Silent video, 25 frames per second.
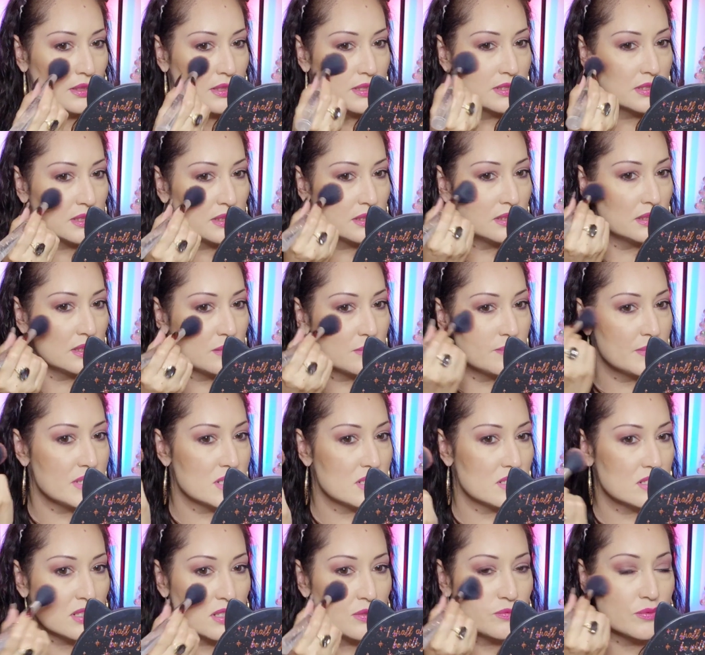So let me
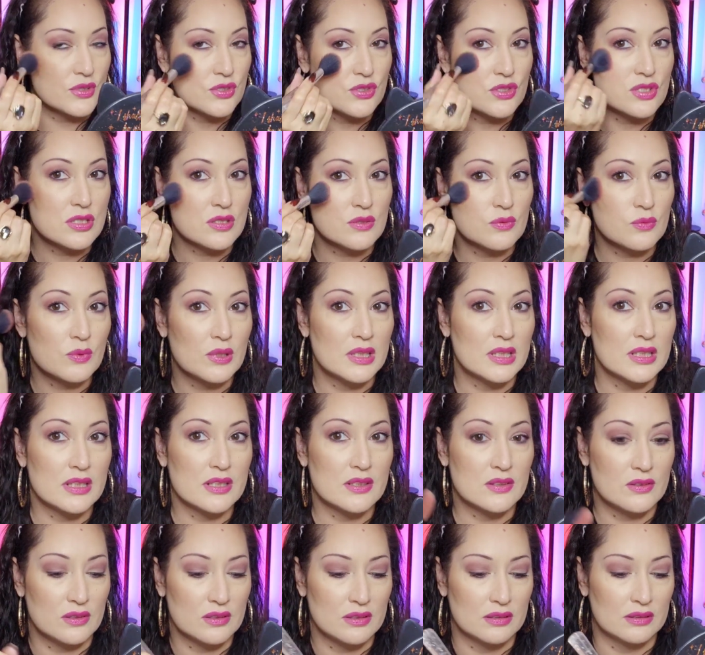start with just one
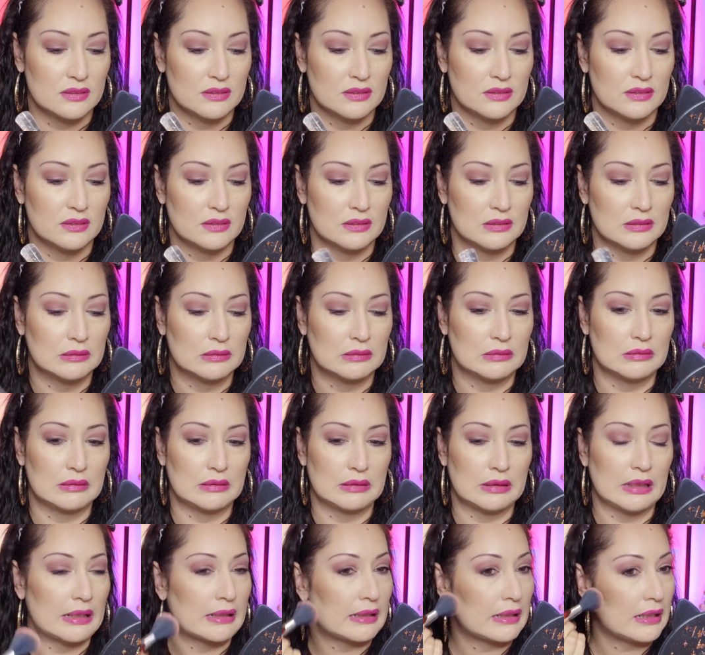little
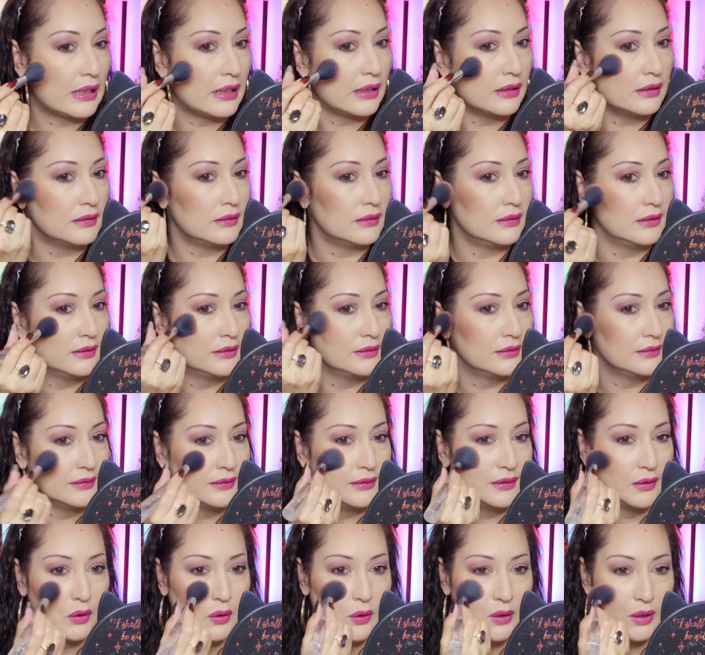like that.
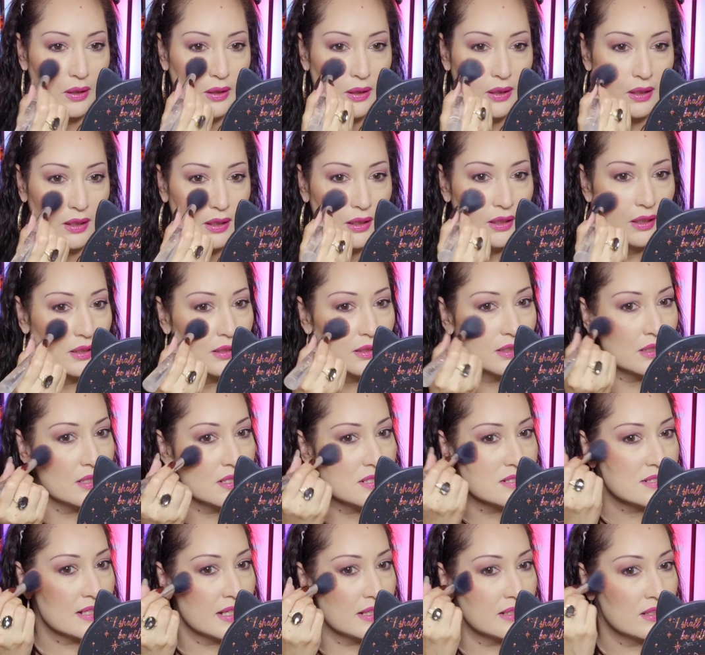
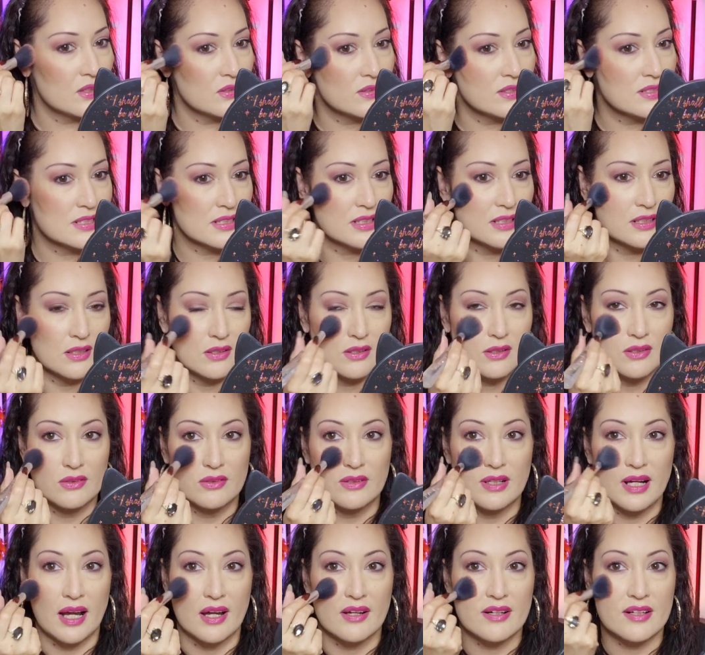Because I know this could go
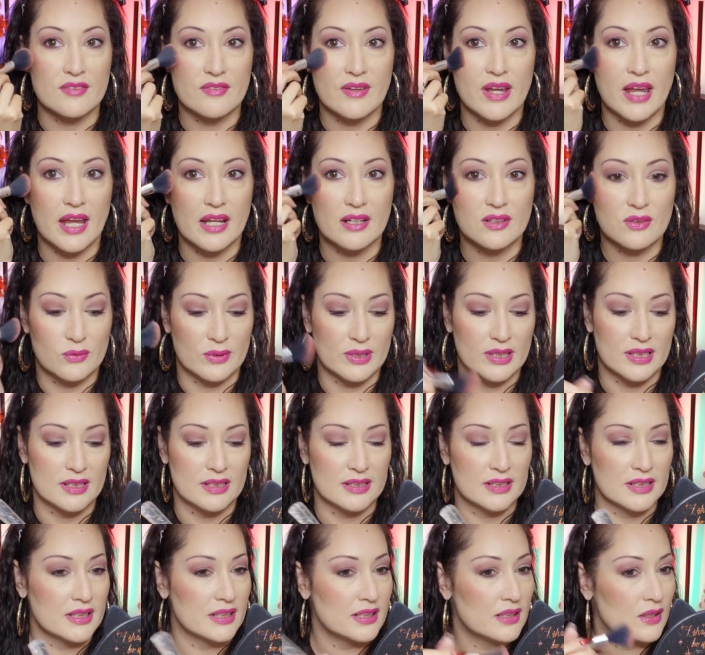out of hand
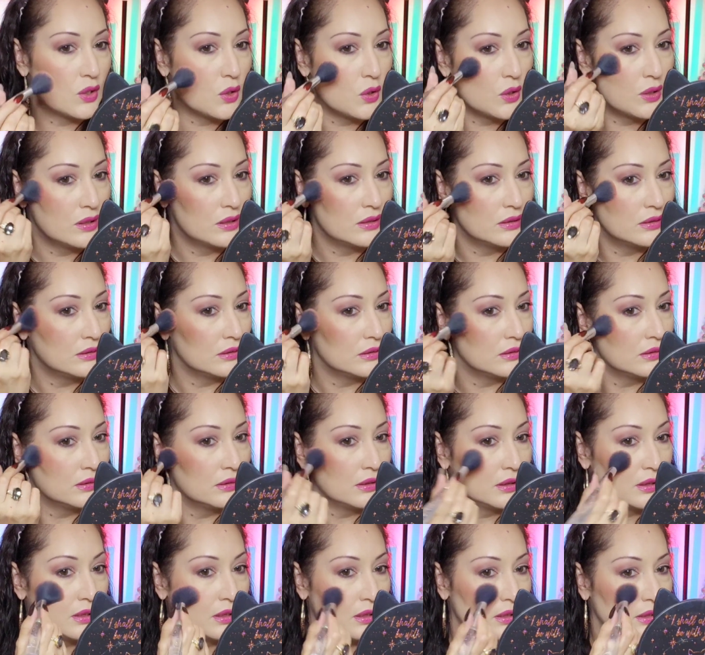quickly.
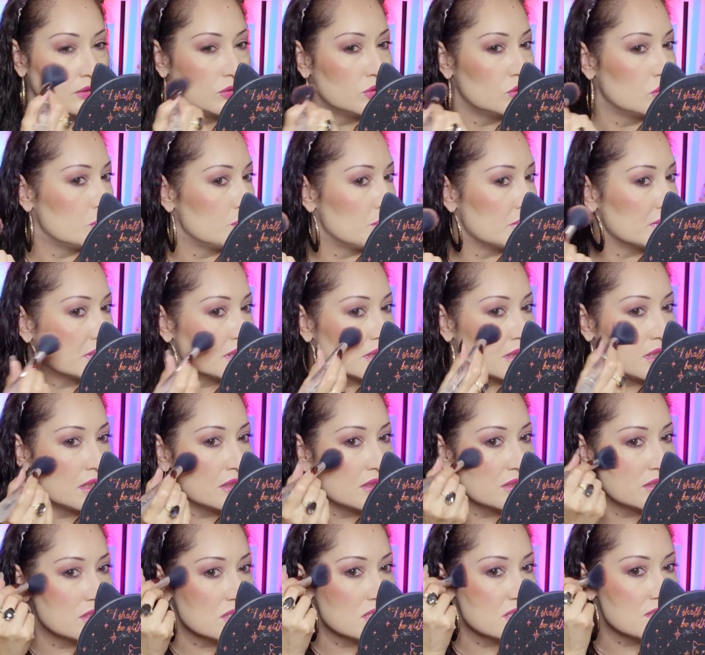Ooh, but the color
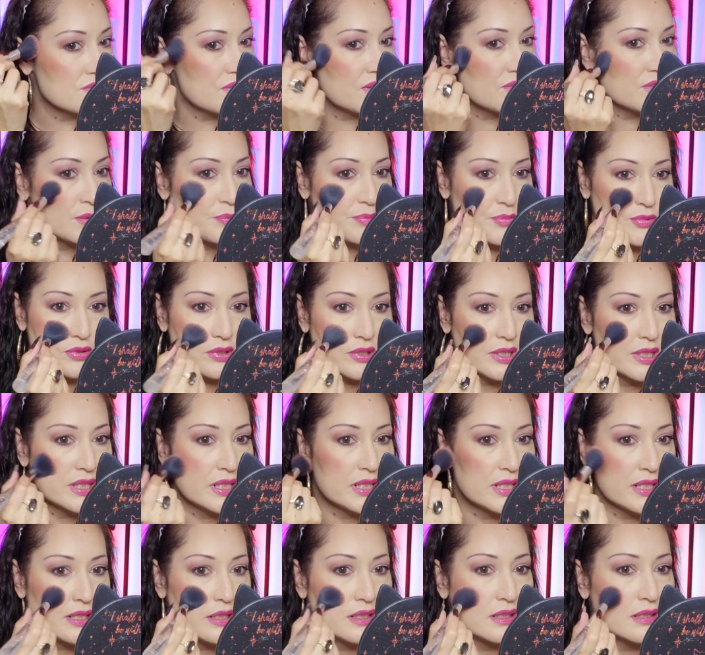looks very
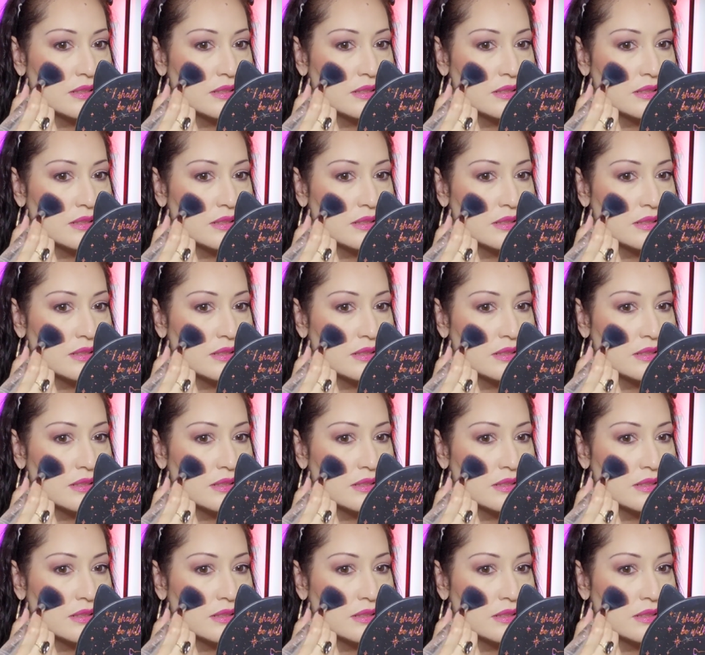pretty.